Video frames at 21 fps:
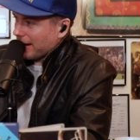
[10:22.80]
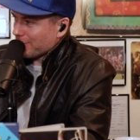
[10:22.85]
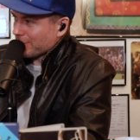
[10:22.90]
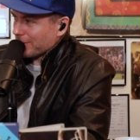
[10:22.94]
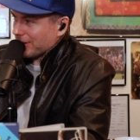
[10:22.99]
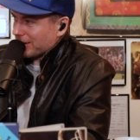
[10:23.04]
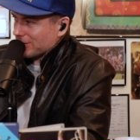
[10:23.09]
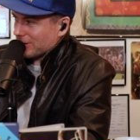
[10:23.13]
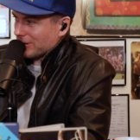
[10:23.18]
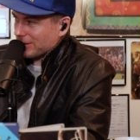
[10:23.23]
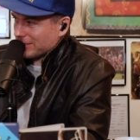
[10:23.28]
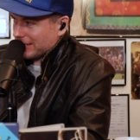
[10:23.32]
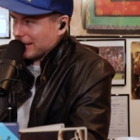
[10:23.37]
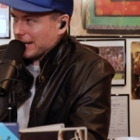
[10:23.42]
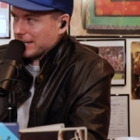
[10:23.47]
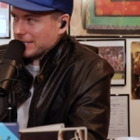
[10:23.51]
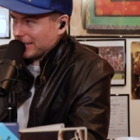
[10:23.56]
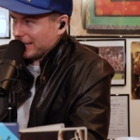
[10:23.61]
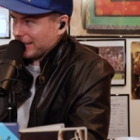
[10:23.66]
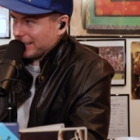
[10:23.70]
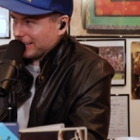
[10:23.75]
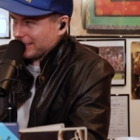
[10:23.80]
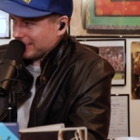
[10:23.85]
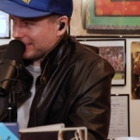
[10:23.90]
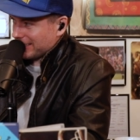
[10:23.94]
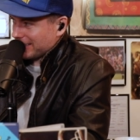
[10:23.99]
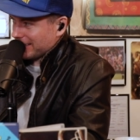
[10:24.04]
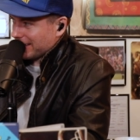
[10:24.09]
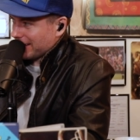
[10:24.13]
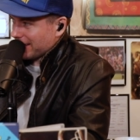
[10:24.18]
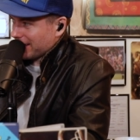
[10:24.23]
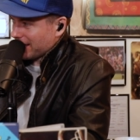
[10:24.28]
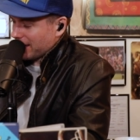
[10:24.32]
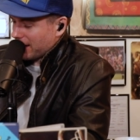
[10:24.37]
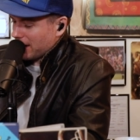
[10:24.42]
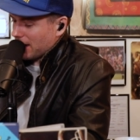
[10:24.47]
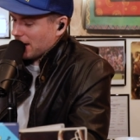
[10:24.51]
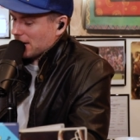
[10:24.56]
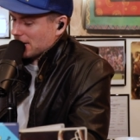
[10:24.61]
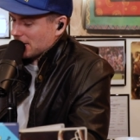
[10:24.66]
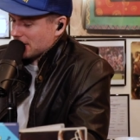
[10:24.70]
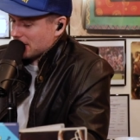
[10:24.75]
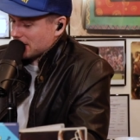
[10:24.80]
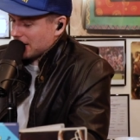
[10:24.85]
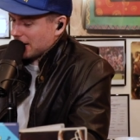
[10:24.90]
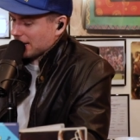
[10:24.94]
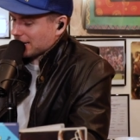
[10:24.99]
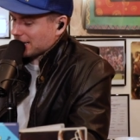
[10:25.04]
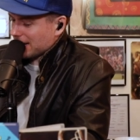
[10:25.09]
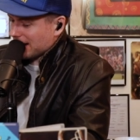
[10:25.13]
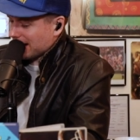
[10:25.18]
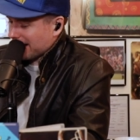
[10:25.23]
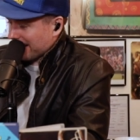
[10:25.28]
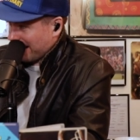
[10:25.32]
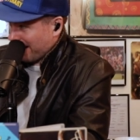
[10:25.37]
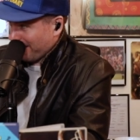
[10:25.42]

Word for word: and we'll just let things settle